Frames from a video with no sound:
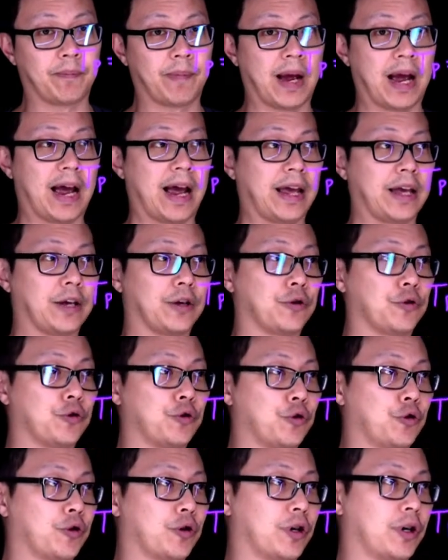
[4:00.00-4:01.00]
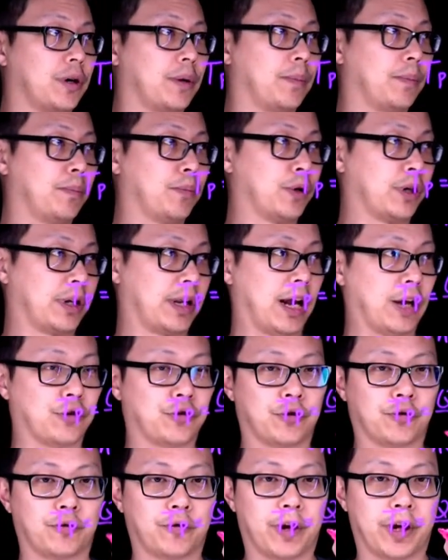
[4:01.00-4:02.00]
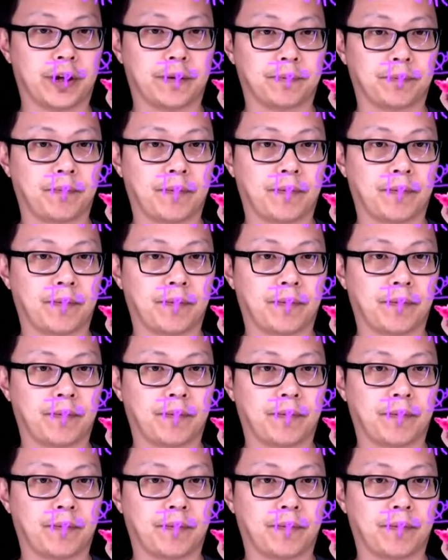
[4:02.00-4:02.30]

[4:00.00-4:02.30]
by your production rate.